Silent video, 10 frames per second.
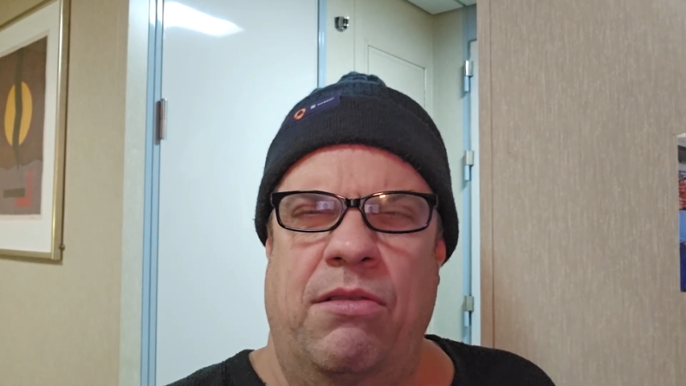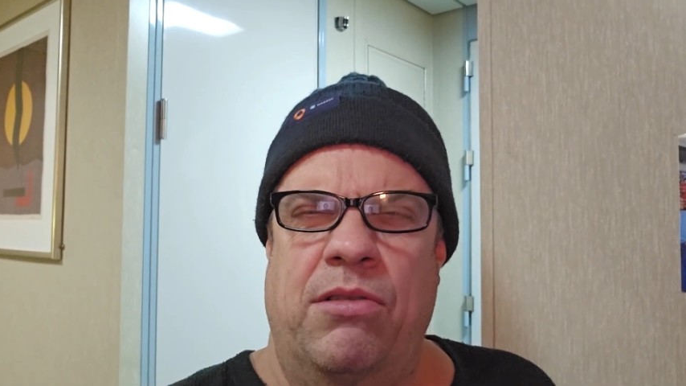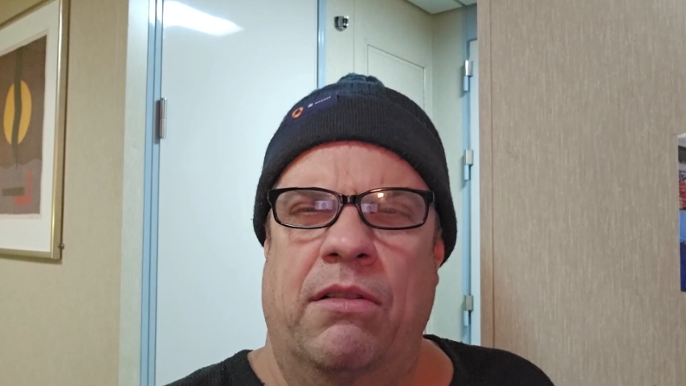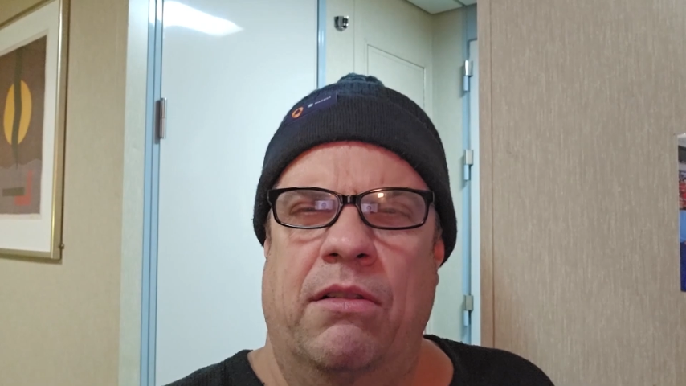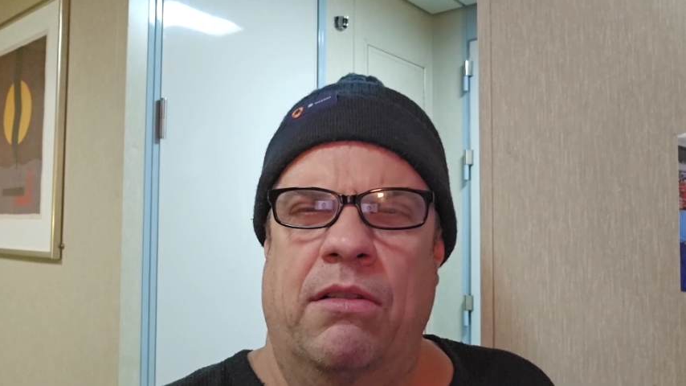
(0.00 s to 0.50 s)

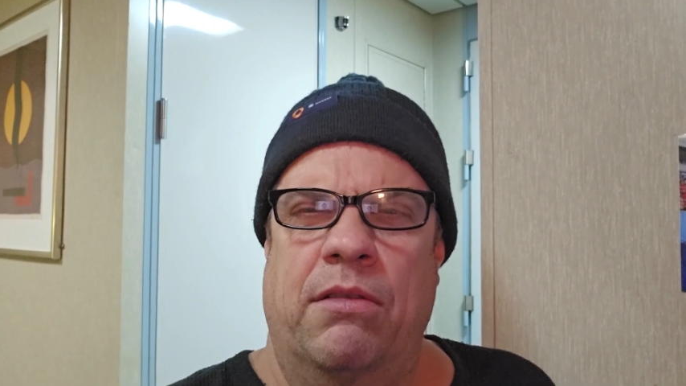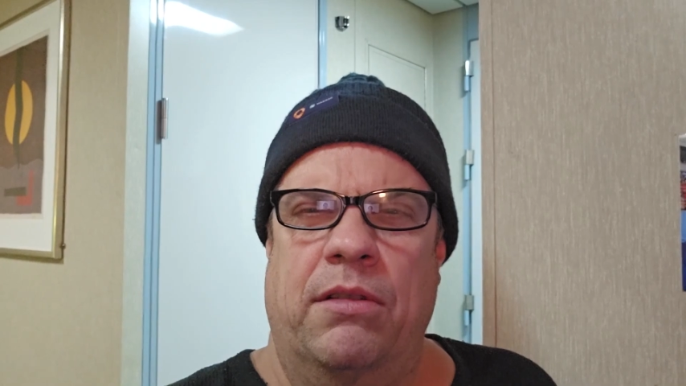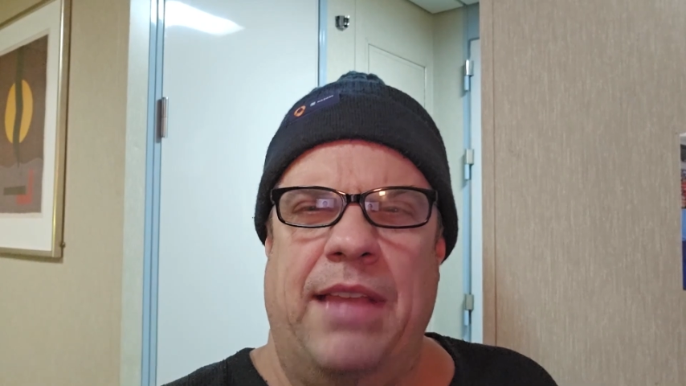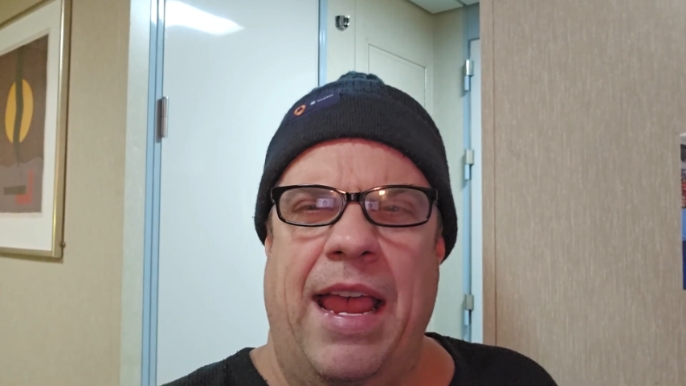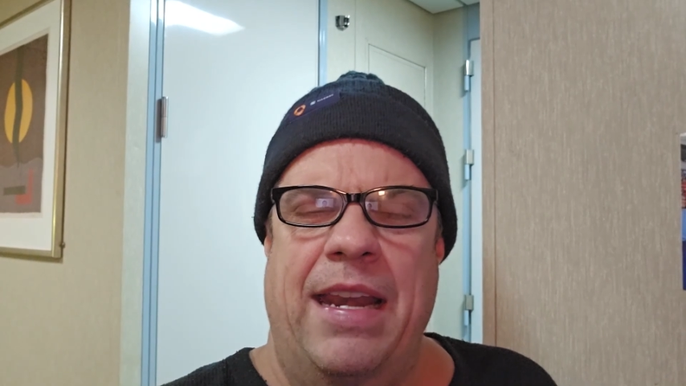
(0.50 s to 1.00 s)
do 2 little
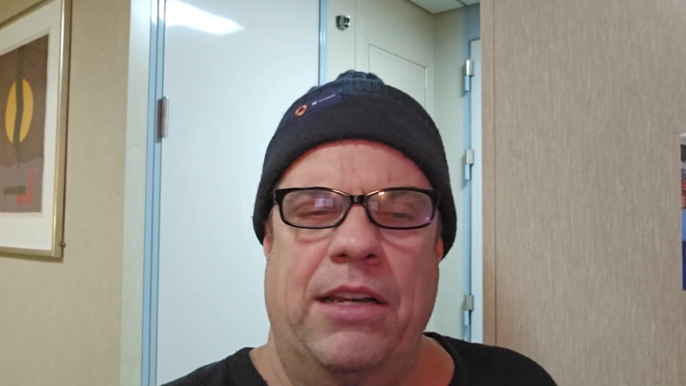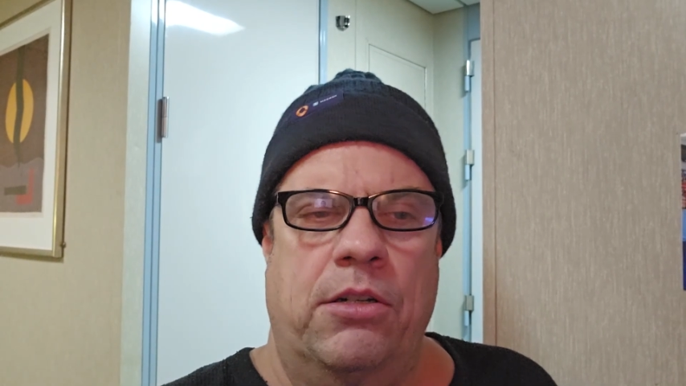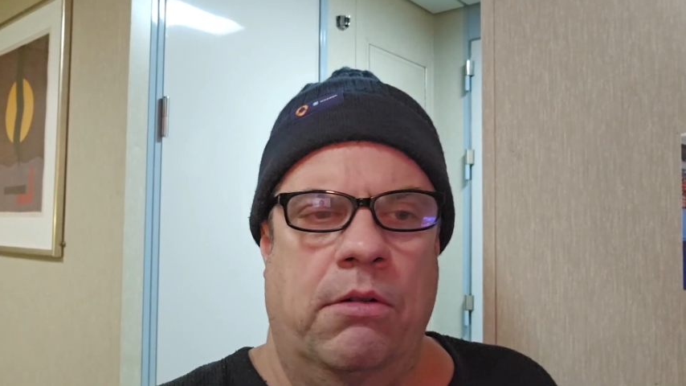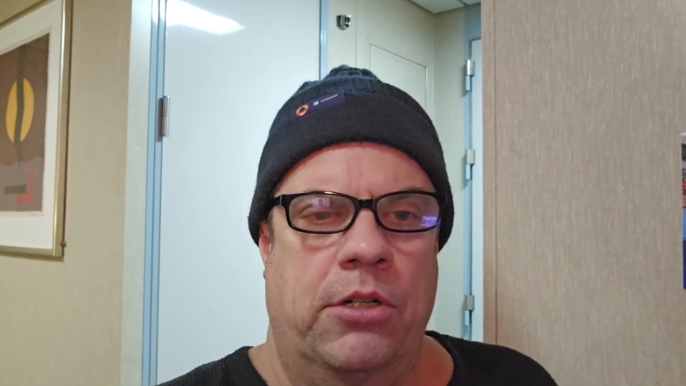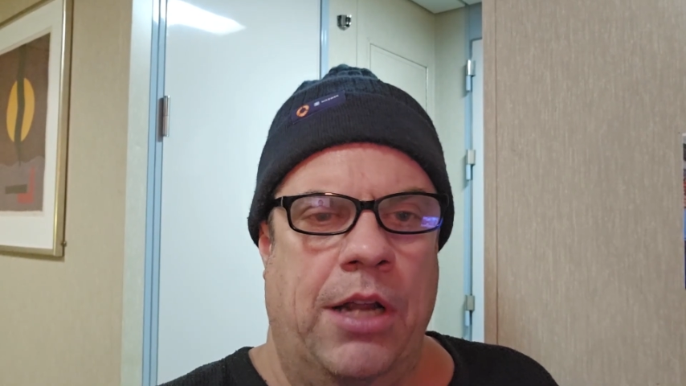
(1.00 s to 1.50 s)

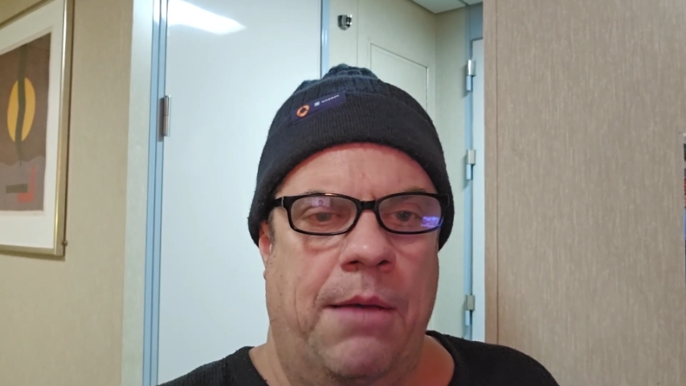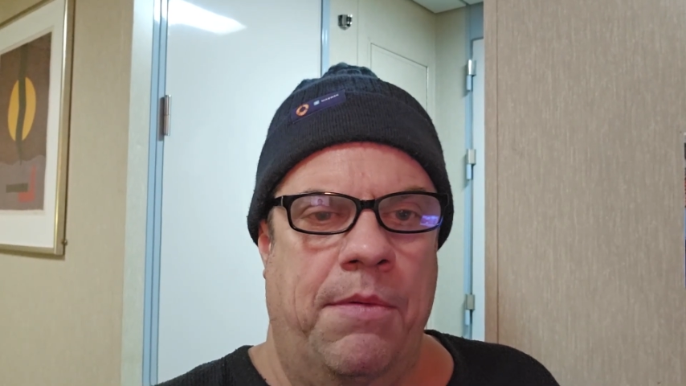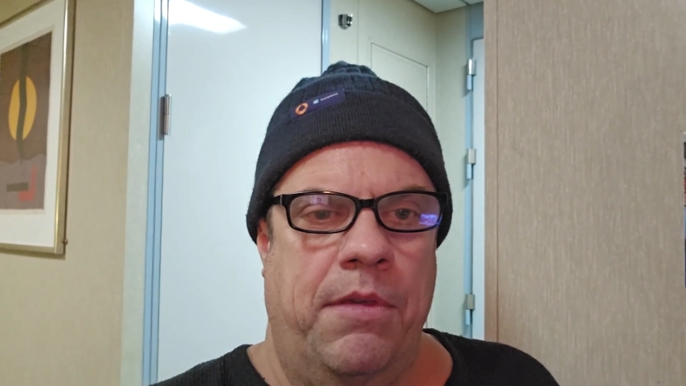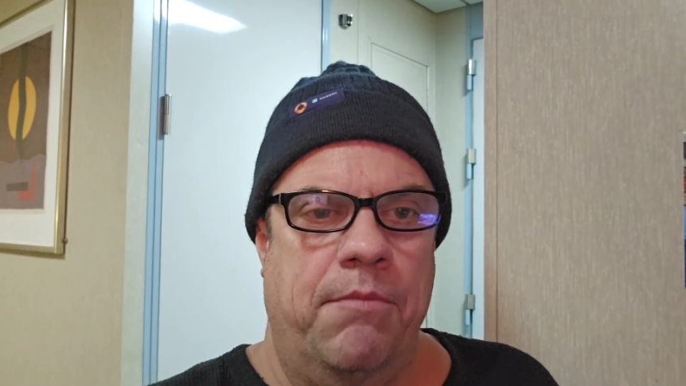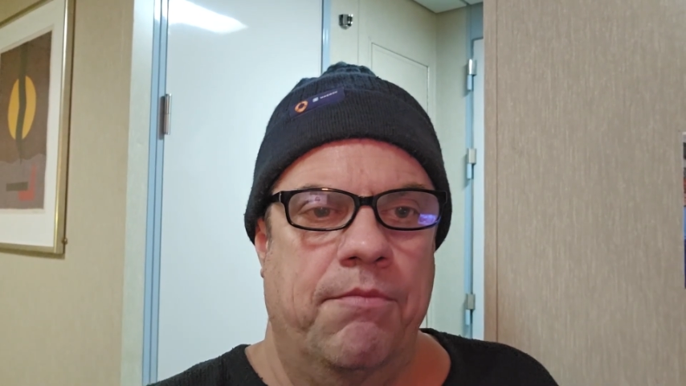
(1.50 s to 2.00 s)
tiny short
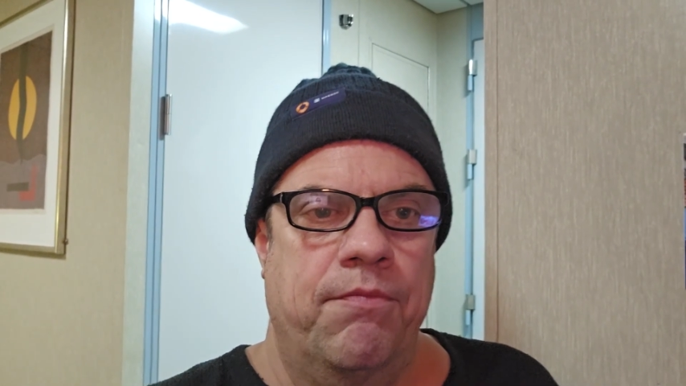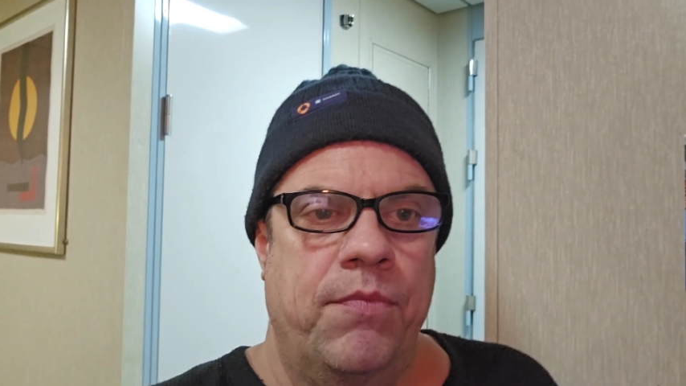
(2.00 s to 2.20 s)
jobs.